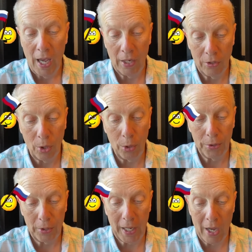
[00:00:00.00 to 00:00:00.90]
and told
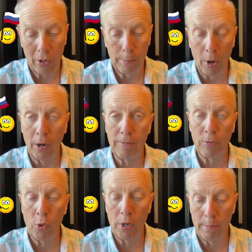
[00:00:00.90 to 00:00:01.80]
her counterpart, Foreign